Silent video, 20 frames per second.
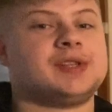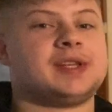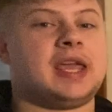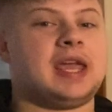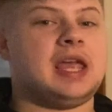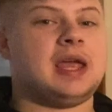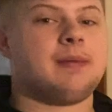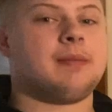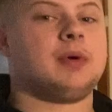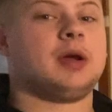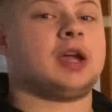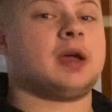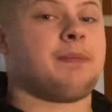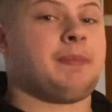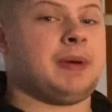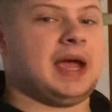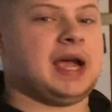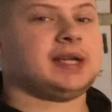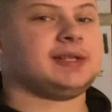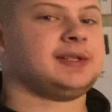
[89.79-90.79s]
came,
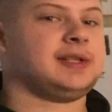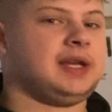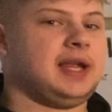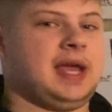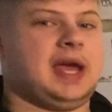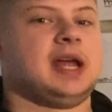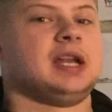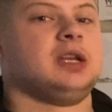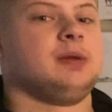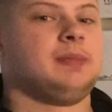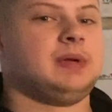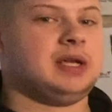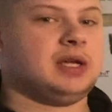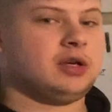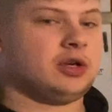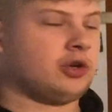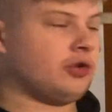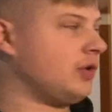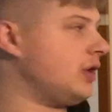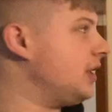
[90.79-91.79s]
capacity had to be
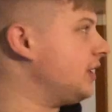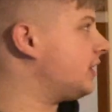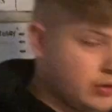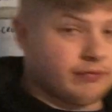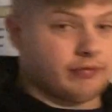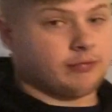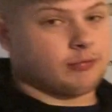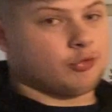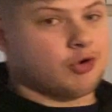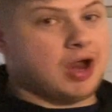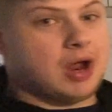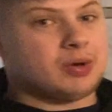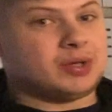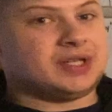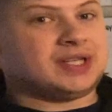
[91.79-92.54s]
increased from around